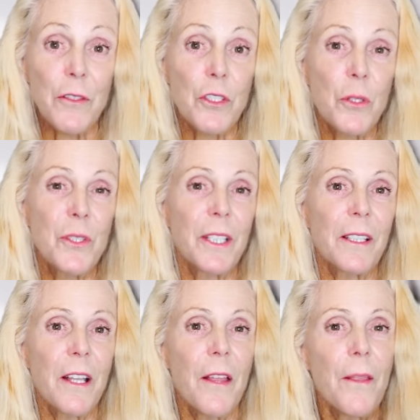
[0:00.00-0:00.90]
you're
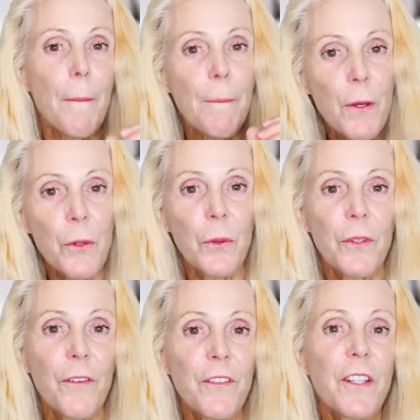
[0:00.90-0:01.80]
choosing the mood,
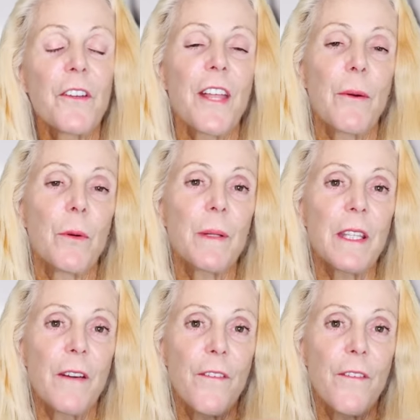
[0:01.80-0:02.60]
the feel that will be the